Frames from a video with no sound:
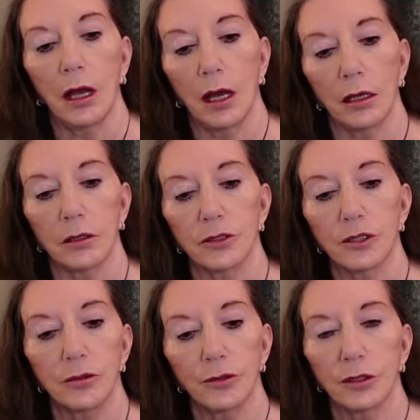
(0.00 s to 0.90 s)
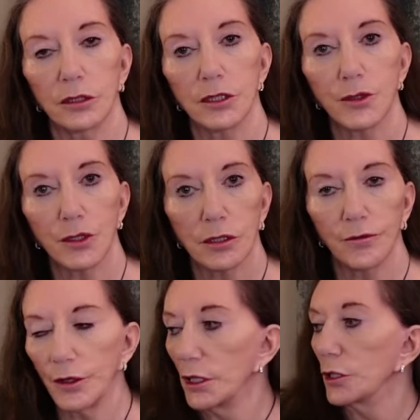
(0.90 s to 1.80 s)
And I do think this is a
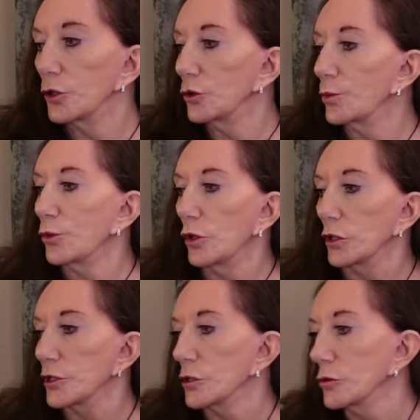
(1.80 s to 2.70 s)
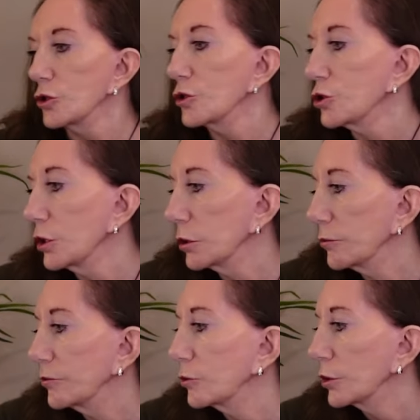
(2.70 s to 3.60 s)
fairly good price. I'll just check
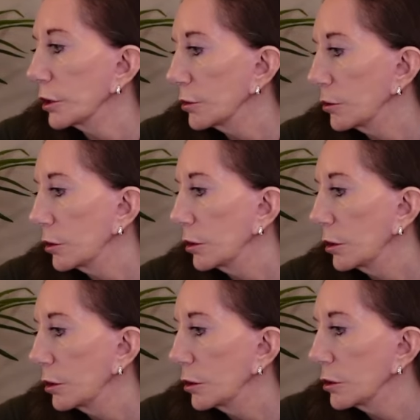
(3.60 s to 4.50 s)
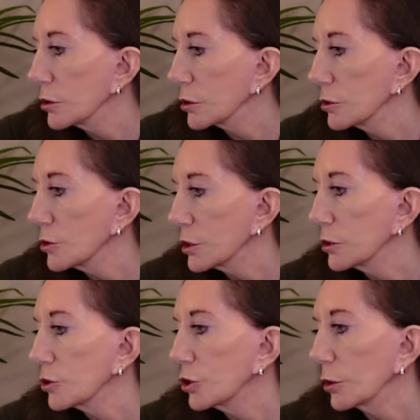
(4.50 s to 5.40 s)
for you. So I just
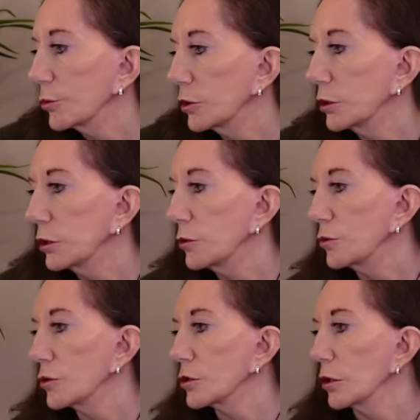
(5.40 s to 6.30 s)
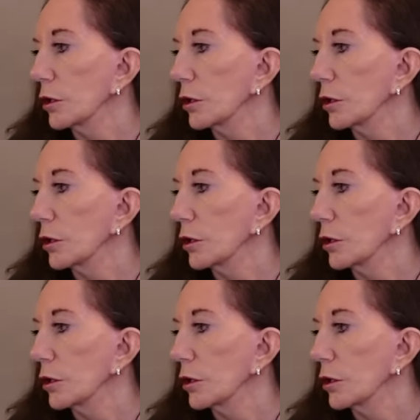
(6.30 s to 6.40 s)
need to check my notes.